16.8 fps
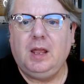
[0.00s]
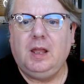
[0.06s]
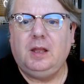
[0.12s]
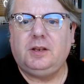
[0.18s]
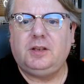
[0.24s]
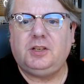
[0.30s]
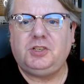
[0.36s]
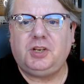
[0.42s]

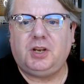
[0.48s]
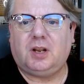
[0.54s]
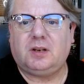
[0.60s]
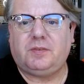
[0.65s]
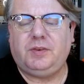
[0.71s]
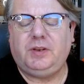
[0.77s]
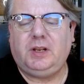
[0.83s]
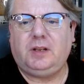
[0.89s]
The
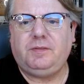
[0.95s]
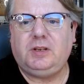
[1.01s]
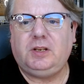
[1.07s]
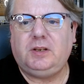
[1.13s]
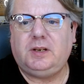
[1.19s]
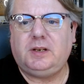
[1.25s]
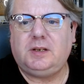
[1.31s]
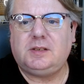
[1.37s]
geography of the
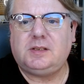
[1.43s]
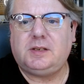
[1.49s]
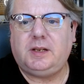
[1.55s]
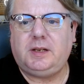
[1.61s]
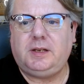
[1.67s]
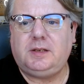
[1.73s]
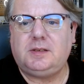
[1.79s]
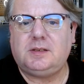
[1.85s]
United
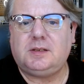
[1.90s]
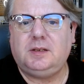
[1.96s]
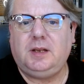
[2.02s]
States